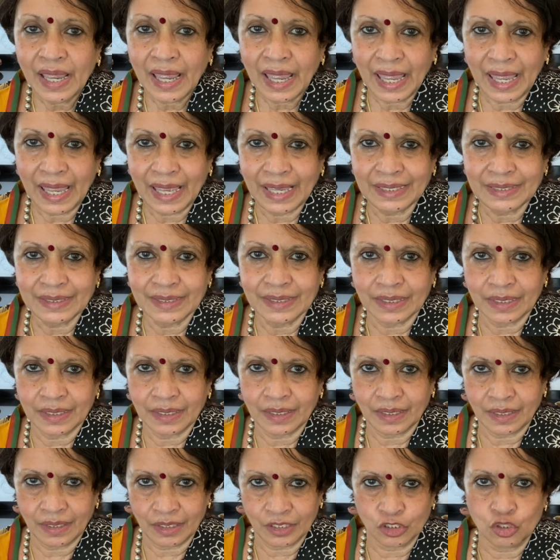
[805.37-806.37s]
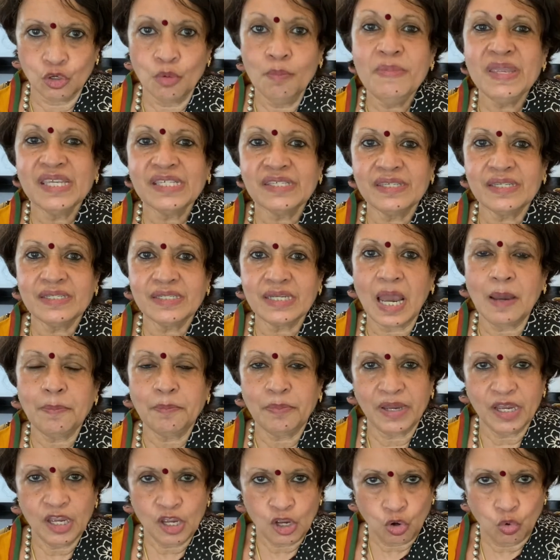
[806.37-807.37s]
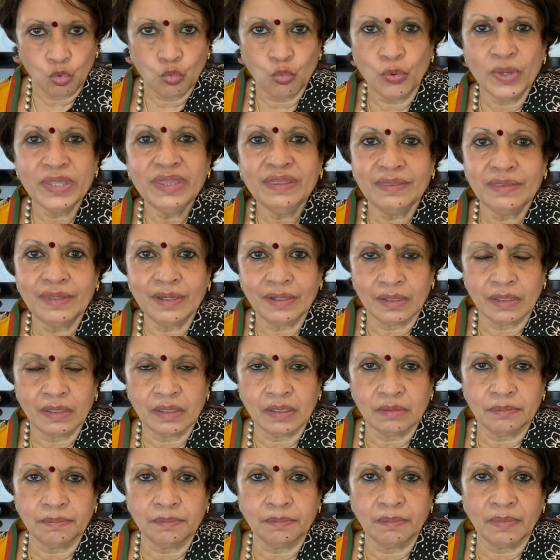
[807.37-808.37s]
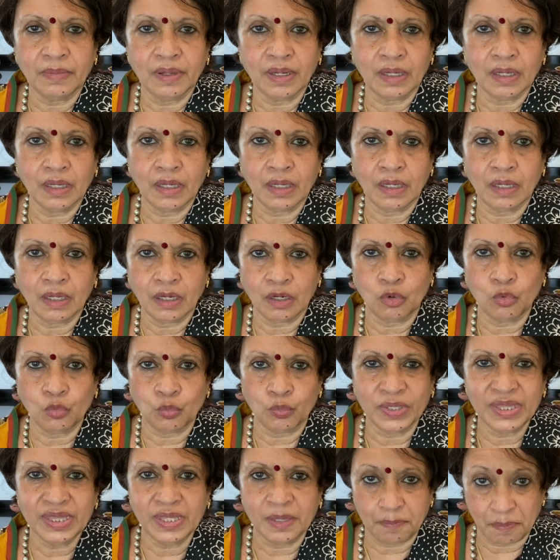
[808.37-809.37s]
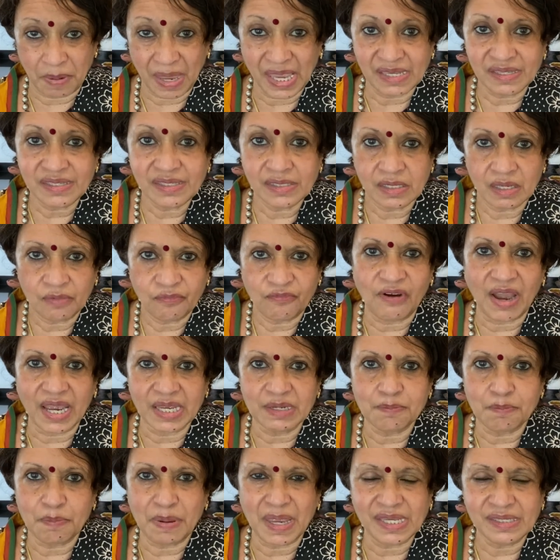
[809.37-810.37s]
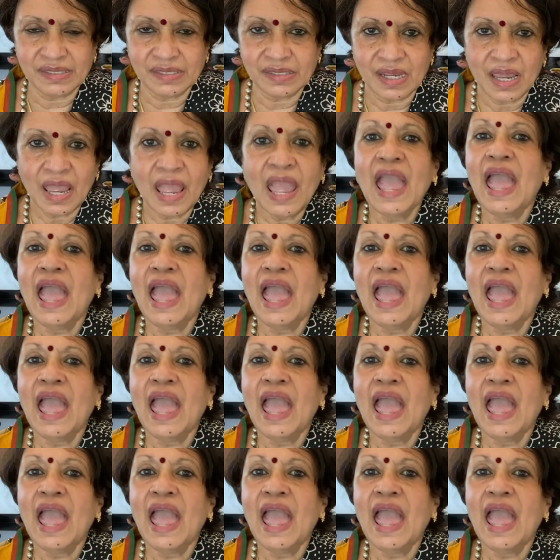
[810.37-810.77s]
and you mix it up with the paste, fine paste,